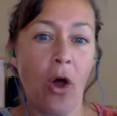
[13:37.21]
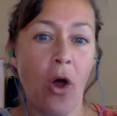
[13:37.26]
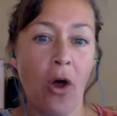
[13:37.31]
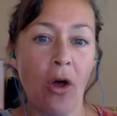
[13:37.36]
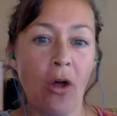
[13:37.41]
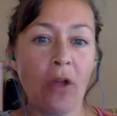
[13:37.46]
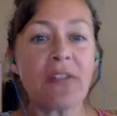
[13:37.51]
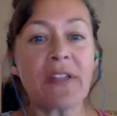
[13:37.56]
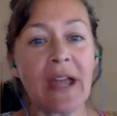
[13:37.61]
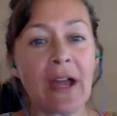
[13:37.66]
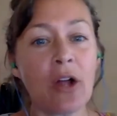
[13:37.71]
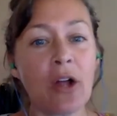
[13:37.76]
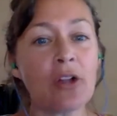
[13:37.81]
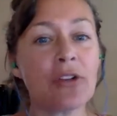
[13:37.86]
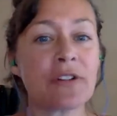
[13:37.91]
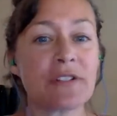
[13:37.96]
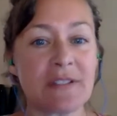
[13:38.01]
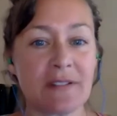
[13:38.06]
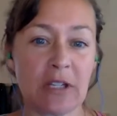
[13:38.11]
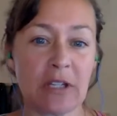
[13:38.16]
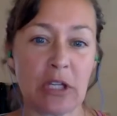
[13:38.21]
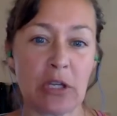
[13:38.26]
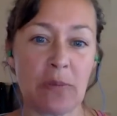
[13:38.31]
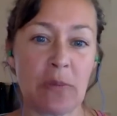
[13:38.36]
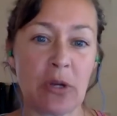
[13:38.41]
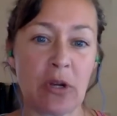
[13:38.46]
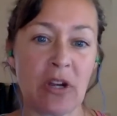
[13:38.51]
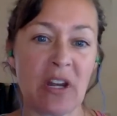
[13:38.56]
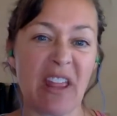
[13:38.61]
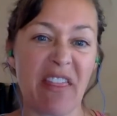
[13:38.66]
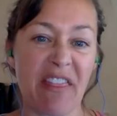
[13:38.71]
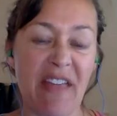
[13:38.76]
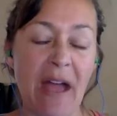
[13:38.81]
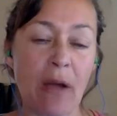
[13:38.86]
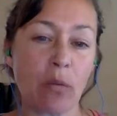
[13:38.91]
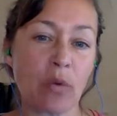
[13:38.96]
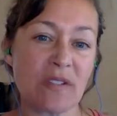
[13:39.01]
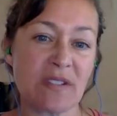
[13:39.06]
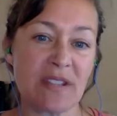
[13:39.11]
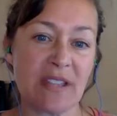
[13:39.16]
All the elders of the community,
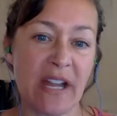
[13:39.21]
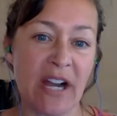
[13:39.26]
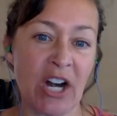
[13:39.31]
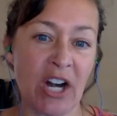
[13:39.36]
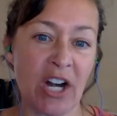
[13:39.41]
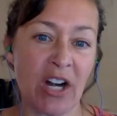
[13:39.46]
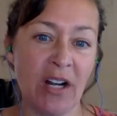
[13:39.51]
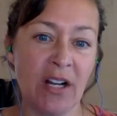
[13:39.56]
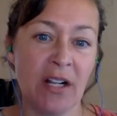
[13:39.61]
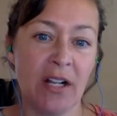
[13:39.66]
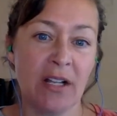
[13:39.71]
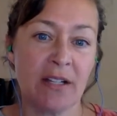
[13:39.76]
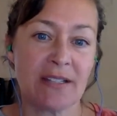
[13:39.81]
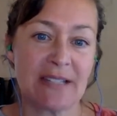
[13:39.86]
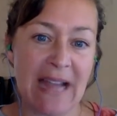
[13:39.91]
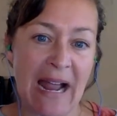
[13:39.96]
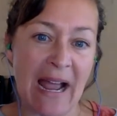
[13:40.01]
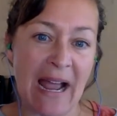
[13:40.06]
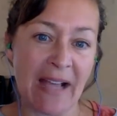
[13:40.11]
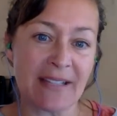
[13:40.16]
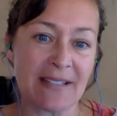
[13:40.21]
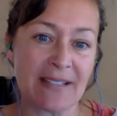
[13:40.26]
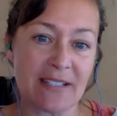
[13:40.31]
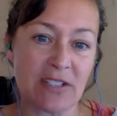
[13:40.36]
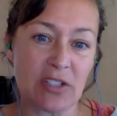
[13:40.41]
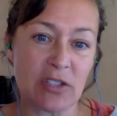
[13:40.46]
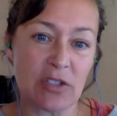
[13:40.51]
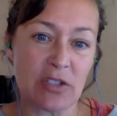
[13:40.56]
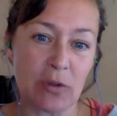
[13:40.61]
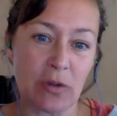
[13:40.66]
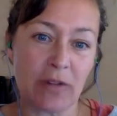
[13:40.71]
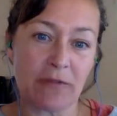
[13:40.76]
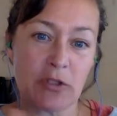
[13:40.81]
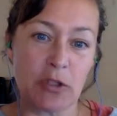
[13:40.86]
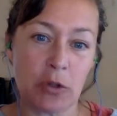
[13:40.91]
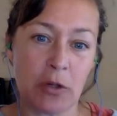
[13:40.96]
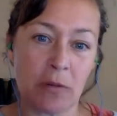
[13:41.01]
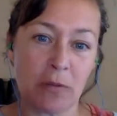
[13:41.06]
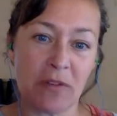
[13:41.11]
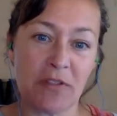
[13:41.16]
that was their task to sort
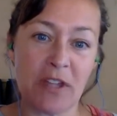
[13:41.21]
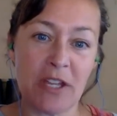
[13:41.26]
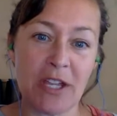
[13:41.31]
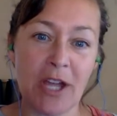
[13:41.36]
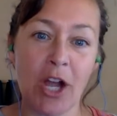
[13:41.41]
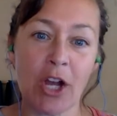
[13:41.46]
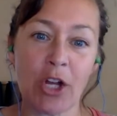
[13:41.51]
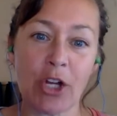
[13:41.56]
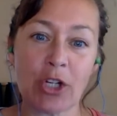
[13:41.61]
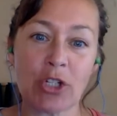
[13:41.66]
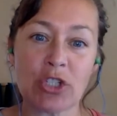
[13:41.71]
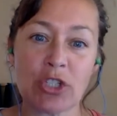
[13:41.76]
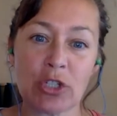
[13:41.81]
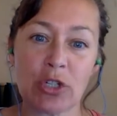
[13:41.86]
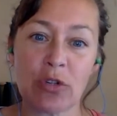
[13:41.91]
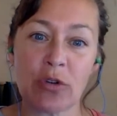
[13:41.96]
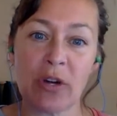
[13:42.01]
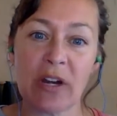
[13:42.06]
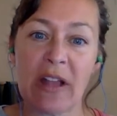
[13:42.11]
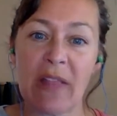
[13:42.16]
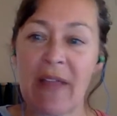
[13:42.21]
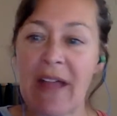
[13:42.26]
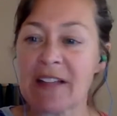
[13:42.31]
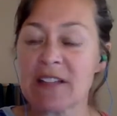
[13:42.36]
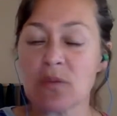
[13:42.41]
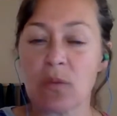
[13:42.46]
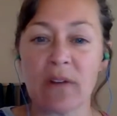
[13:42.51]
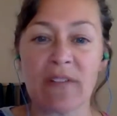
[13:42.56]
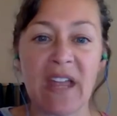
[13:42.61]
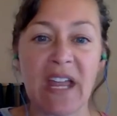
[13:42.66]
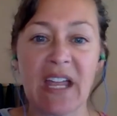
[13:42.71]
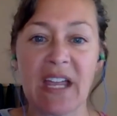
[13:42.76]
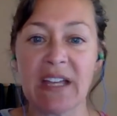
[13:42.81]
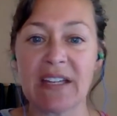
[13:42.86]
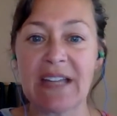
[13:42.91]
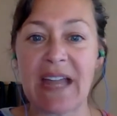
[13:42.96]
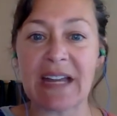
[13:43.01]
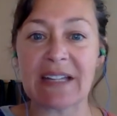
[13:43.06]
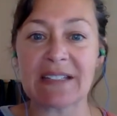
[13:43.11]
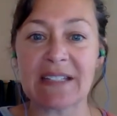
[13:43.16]
of do it mm-hmm. with the younger children. And that's where they
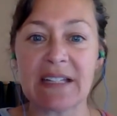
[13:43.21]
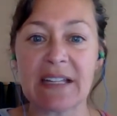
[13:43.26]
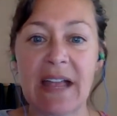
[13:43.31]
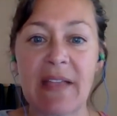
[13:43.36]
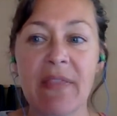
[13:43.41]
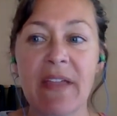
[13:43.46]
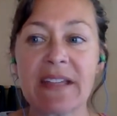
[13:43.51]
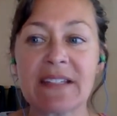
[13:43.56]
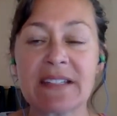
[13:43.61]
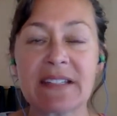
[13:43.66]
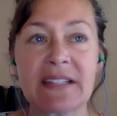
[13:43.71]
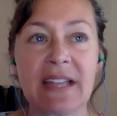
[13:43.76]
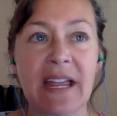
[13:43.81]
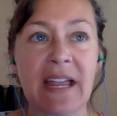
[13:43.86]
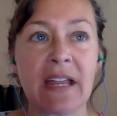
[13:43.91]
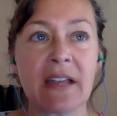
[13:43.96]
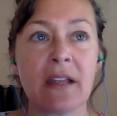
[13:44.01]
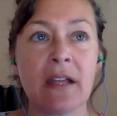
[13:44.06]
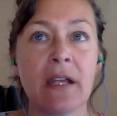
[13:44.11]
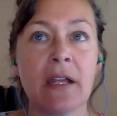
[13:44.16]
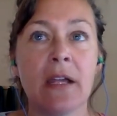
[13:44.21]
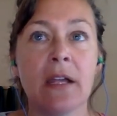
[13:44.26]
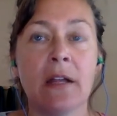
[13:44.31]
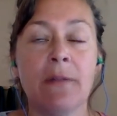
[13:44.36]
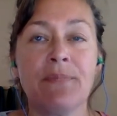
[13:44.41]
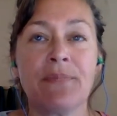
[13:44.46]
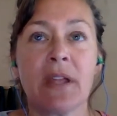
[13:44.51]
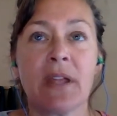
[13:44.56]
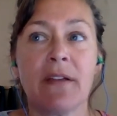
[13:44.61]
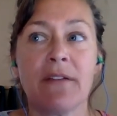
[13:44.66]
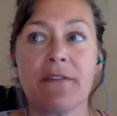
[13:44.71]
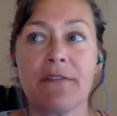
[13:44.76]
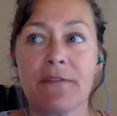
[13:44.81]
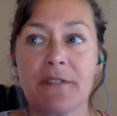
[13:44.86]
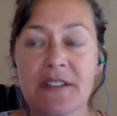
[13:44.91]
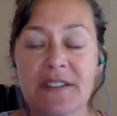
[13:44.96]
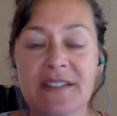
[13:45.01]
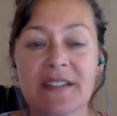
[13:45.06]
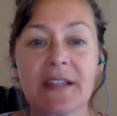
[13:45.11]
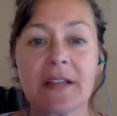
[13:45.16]
connected and they stayed
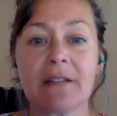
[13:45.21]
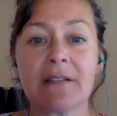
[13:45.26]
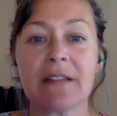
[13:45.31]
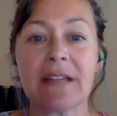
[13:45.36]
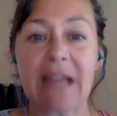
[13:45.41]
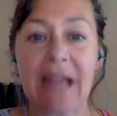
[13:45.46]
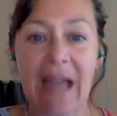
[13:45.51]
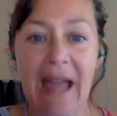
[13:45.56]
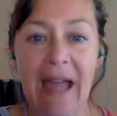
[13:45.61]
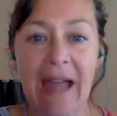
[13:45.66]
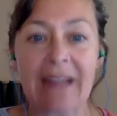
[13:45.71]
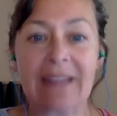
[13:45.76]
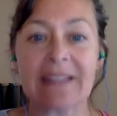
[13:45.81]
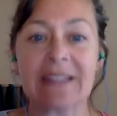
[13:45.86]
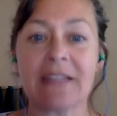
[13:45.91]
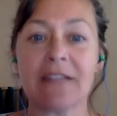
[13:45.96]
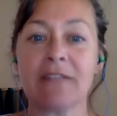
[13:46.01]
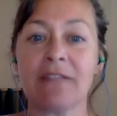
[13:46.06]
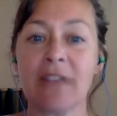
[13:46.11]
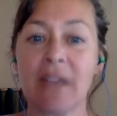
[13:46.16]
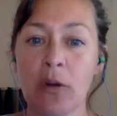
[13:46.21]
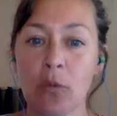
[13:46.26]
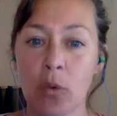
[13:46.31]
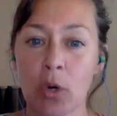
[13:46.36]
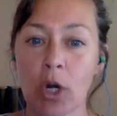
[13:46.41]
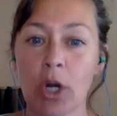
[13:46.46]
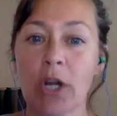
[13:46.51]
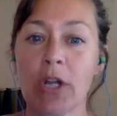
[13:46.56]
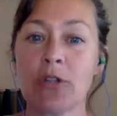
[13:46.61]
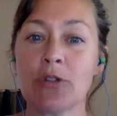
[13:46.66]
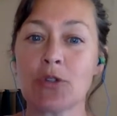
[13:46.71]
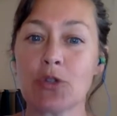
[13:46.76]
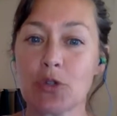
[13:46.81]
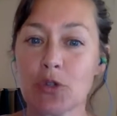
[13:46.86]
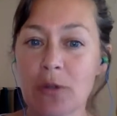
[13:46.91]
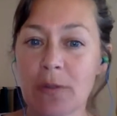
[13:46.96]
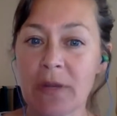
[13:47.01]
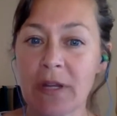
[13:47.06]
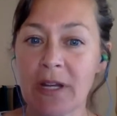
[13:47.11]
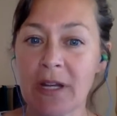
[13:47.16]
physically active and were
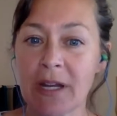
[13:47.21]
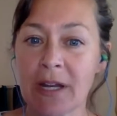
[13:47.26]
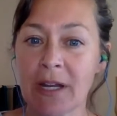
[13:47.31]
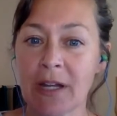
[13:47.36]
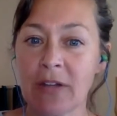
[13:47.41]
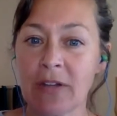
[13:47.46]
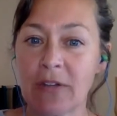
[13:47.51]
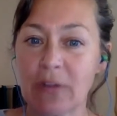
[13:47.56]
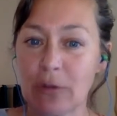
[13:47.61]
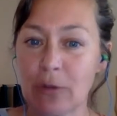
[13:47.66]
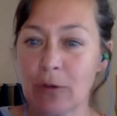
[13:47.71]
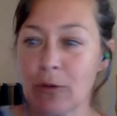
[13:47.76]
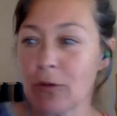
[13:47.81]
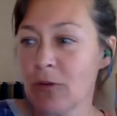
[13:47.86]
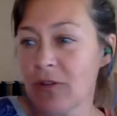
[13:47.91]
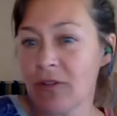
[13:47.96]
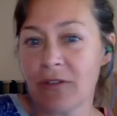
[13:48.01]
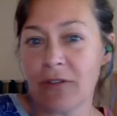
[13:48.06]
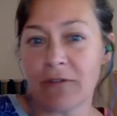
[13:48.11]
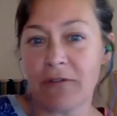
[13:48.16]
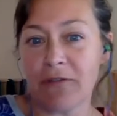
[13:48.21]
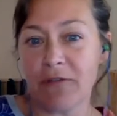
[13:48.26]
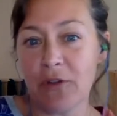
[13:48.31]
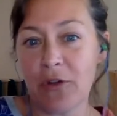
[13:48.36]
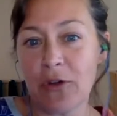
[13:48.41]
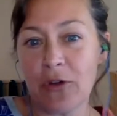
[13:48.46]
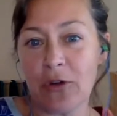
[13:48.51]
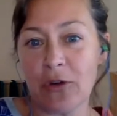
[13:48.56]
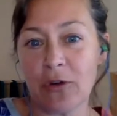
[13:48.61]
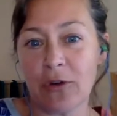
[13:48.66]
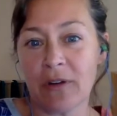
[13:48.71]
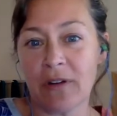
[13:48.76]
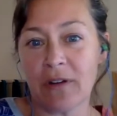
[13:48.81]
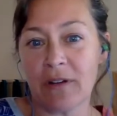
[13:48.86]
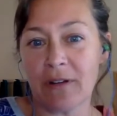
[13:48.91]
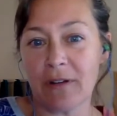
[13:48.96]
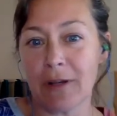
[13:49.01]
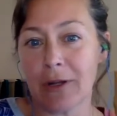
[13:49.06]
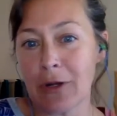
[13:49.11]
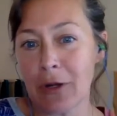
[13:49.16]
contributing to the food.
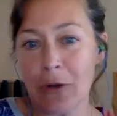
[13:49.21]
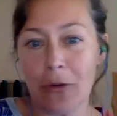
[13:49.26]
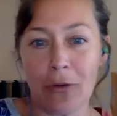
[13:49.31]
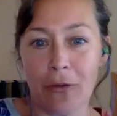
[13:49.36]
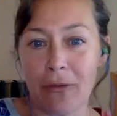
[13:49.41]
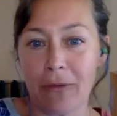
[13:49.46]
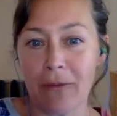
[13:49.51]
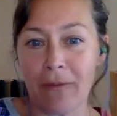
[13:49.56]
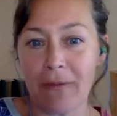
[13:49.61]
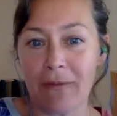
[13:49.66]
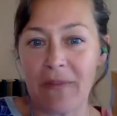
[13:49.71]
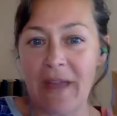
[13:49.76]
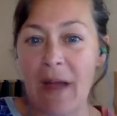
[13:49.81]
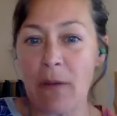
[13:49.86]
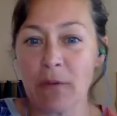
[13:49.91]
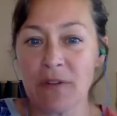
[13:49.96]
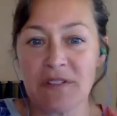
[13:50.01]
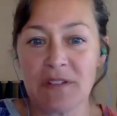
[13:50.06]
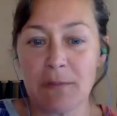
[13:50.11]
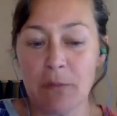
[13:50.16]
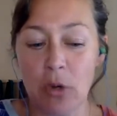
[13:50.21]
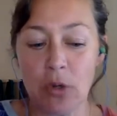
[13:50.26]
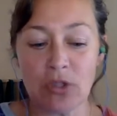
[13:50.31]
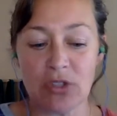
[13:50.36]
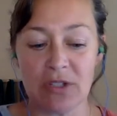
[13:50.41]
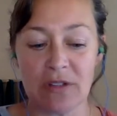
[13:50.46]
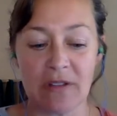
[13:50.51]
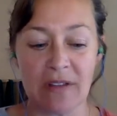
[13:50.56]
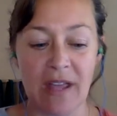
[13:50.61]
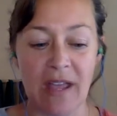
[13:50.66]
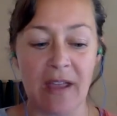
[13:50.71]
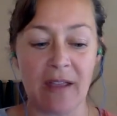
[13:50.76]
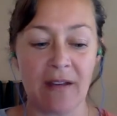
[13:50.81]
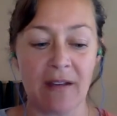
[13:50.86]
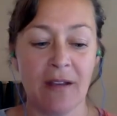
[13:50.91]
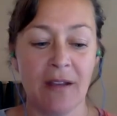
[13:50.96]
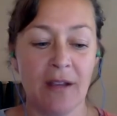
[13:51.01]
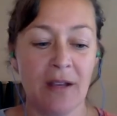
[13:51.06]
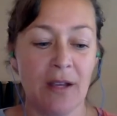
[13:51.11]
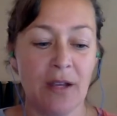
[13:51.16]
You know, that was the motion
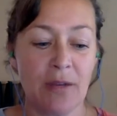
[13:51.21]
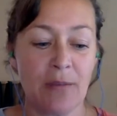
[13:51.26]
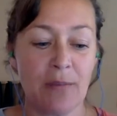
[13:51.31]
that